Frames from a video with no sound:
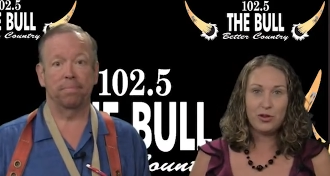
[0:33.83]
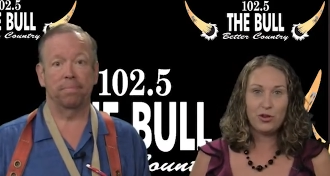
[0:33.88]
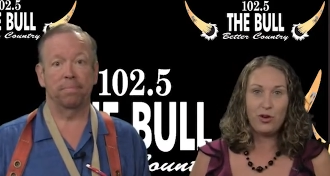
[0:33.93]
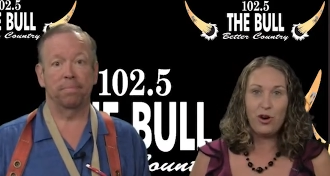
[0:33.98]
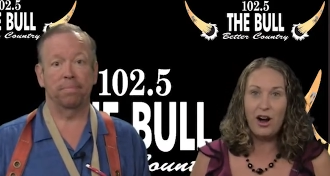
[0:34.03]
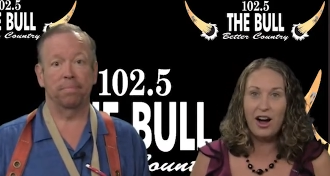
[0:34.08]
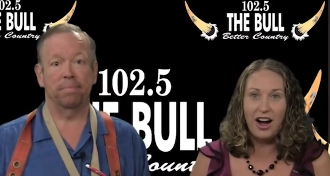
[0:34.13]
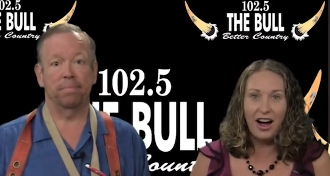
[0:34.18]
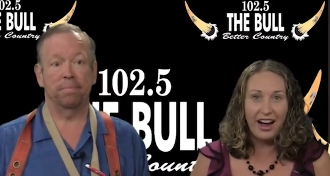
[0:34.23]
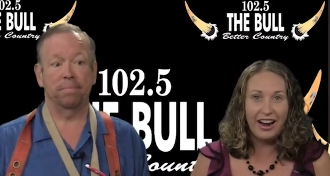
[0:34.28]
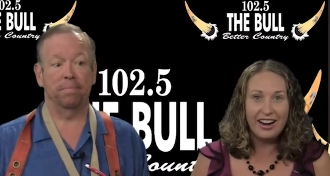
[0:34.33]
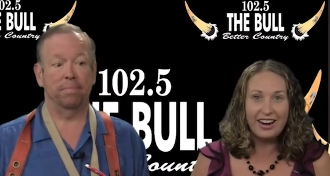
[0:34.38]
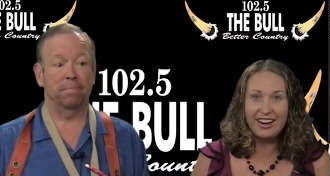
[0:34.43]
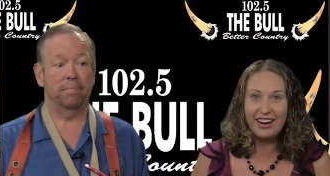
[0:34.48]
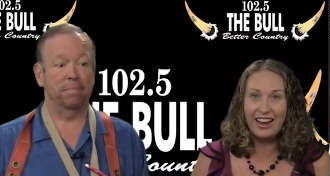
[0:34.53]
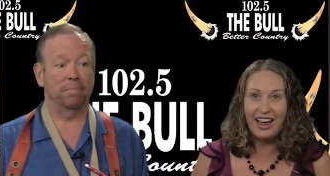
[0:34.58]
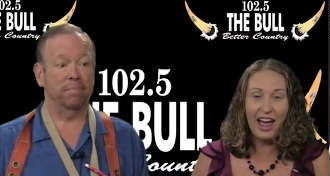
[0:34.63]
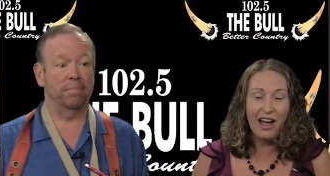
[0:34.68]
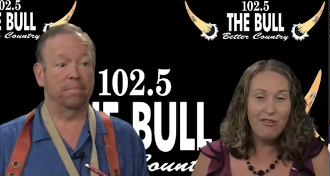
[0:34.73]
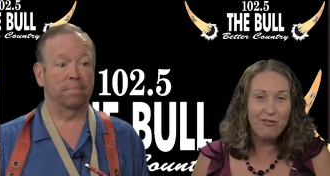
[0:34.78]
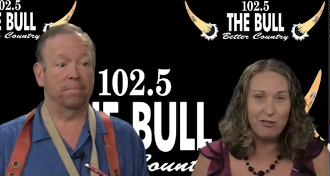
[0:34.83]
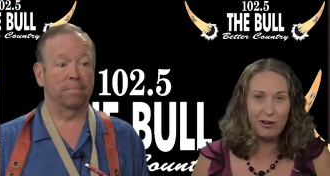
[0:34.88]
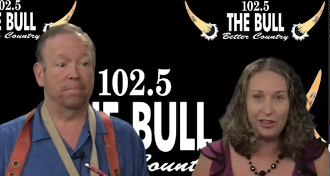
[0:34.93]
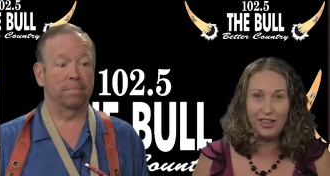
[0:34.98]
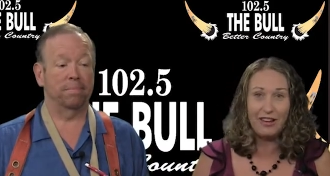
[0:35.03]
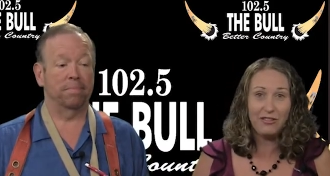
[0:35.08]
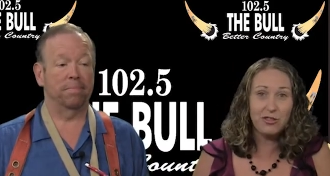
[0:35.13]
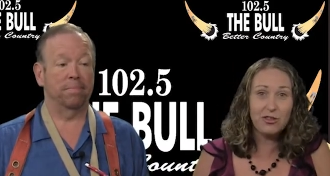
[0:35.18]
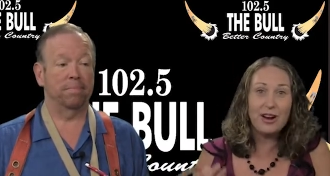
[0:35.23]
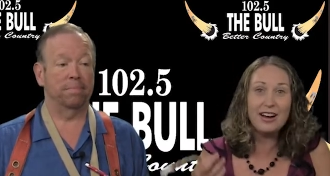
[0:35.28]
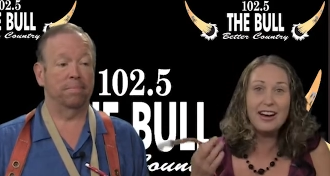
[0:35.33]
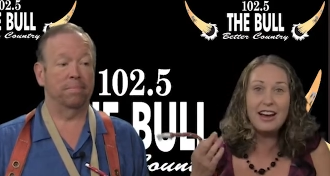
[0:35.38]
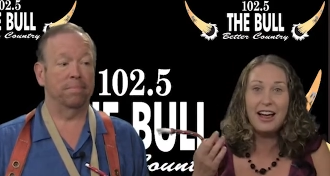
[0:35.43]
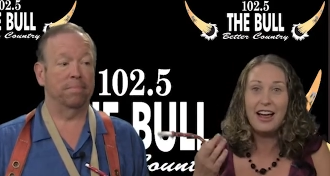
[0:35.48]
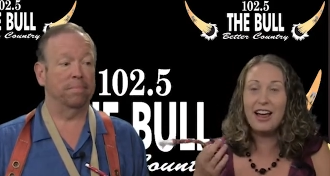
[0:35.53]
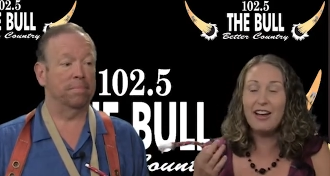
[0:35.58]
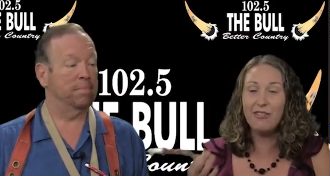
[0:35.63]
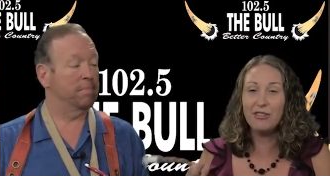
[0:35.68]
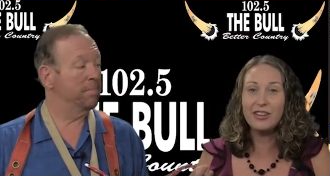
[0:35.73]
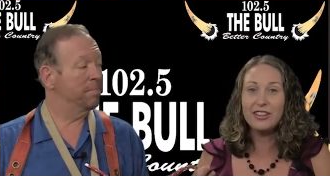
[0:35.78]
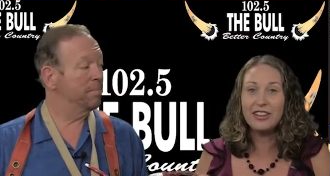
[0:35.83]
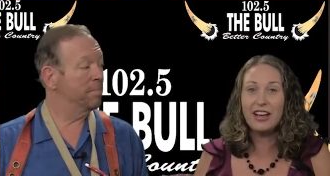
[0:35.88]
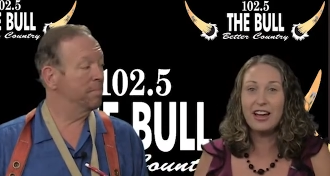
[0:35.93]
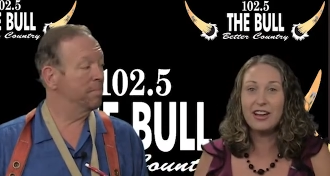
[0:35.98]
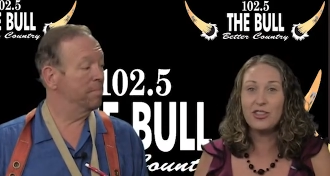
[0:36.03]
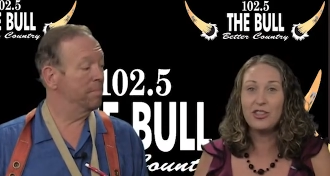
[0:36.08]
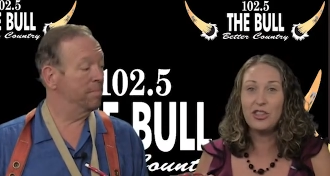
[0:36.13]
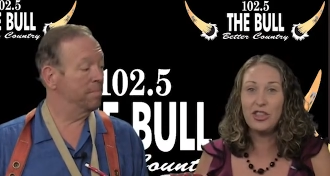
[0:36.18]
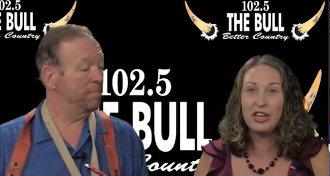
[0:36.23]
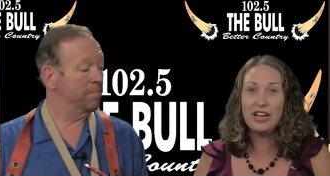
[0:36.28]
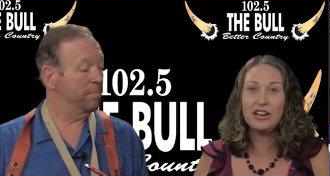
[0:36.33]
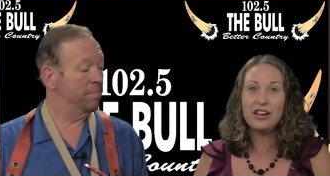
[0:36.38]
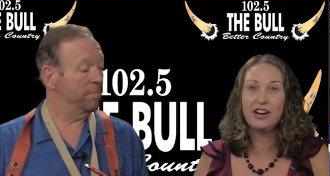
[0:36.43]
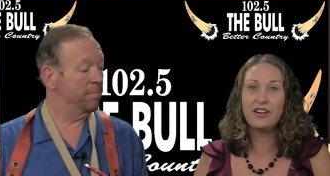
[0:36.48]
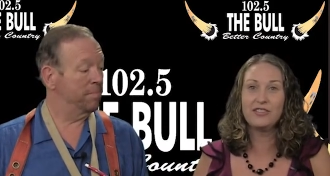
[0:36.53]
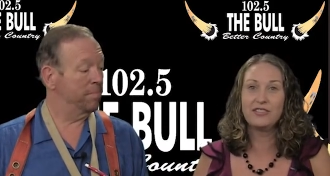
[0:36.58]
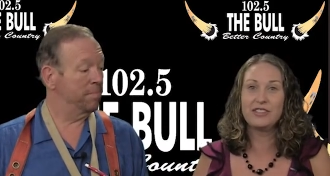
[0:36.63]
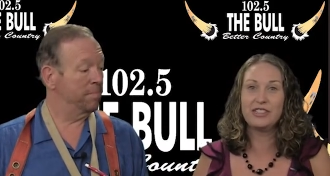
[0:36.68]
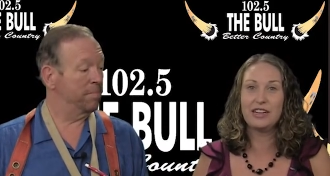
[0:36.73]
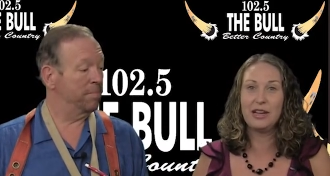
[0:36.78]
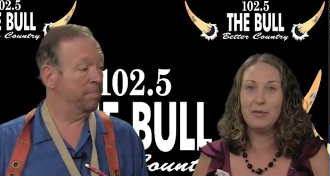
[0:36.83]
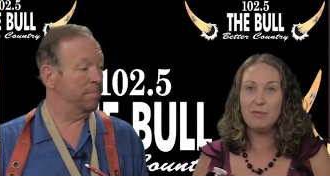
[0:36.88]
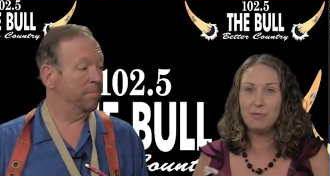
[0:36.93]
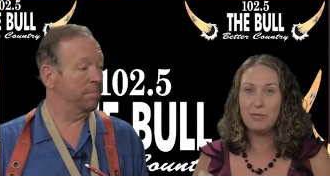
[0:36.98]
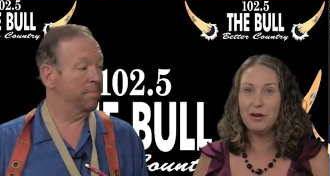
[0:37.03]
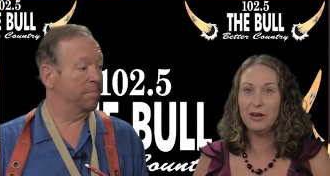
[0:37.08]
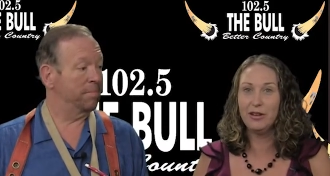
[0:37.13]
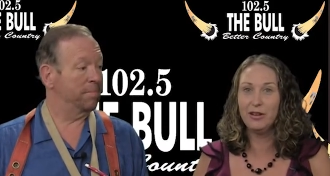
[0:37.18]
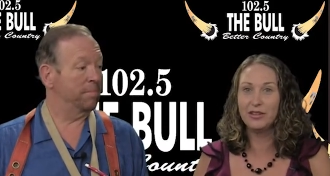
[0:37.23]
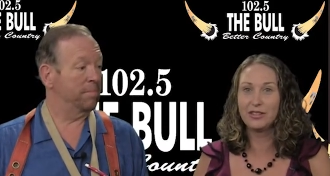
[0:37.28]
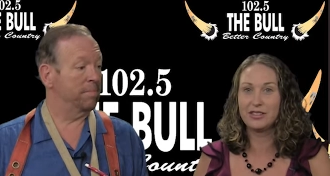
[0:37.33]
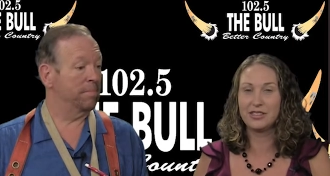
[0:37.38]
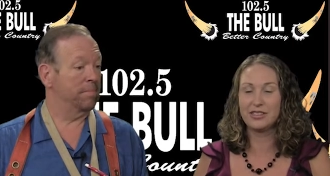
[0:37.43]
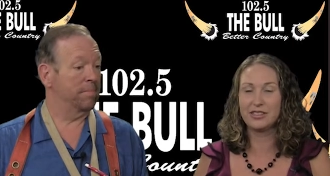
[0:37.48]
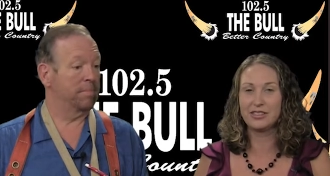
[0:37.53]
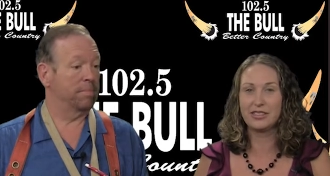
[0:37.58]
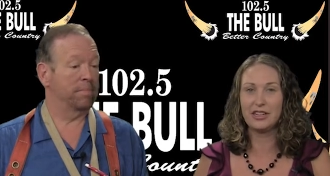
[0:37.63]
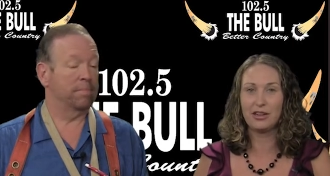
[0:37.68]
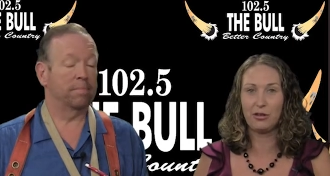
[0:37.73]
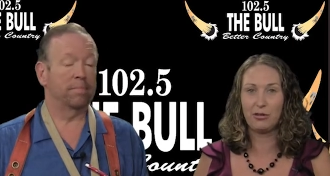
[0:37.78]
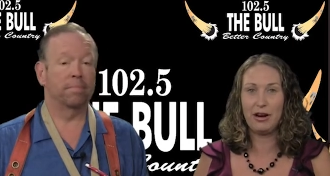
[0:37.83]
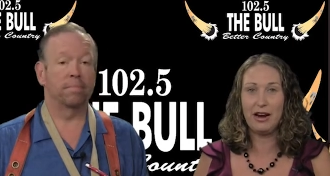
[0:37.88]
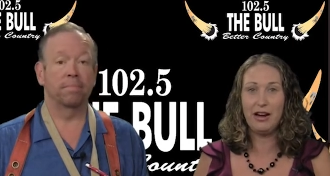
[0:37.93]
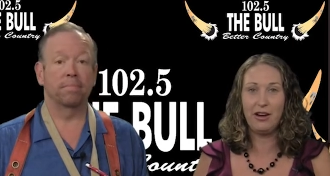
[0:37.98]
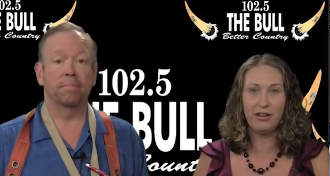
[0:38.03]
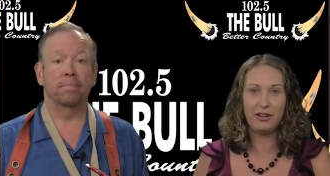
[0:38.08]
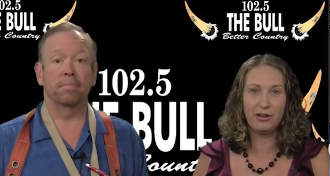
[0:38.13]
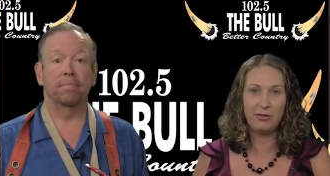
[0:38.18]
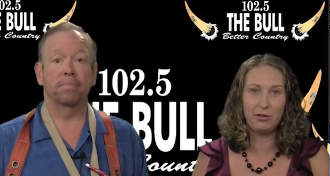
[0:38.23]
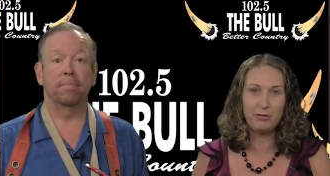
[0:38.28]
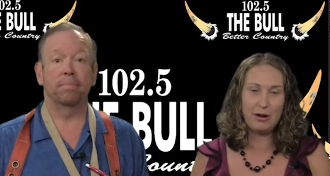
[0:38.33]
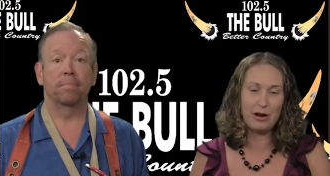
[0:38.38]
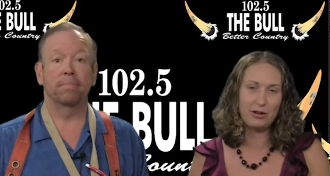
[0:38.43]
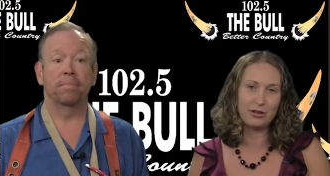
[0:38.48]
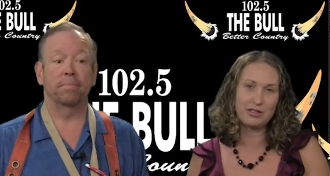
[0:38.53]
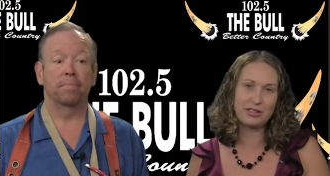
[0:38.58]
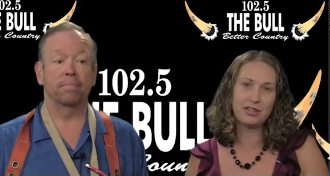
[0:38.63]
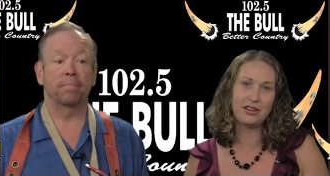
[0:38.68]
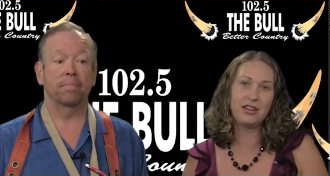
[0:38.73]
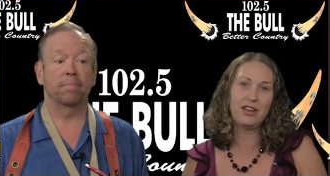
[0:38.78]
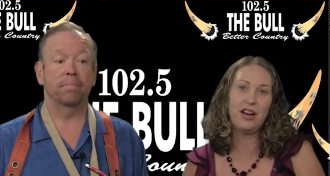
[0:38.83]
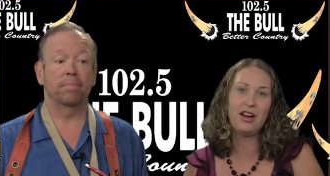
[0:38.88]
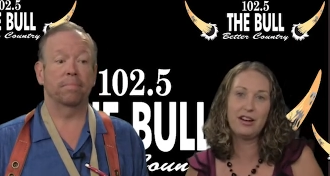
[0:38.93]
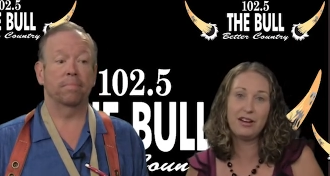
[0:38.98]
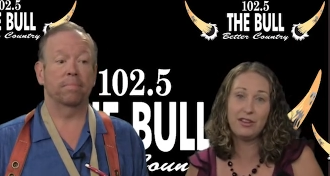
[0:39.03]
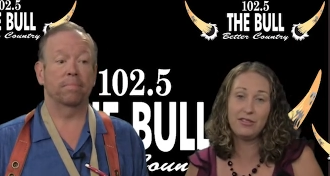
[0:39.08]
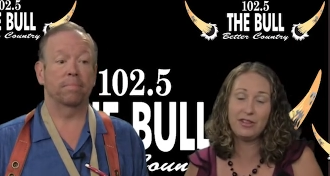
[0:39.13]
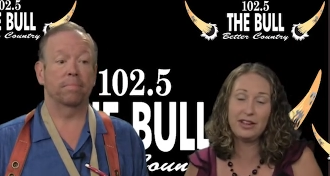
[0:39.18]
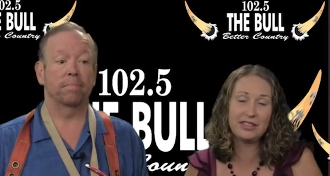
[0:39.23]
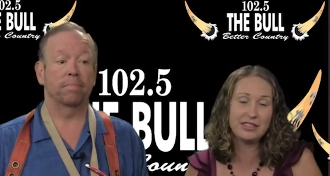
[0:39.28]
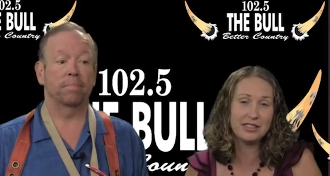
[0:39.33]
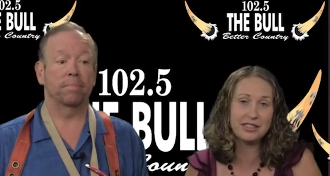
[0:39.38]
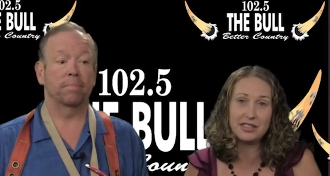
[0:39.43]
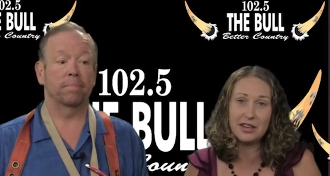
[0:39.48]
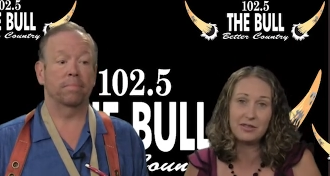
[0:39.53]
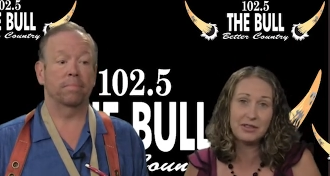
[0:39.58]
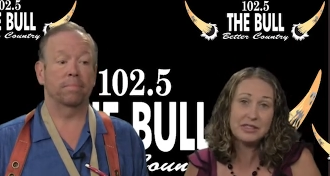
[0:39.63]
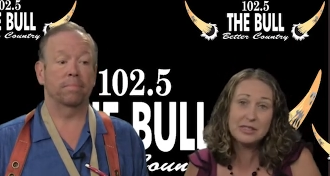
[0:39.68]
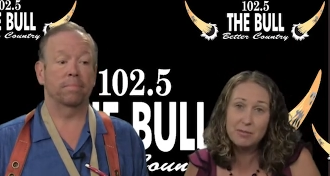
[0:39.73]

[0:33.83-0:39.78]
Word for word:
Speaker 1: tried every. I've tried everything I could think of to get Bill to stick around at remotes and out at events and stuff.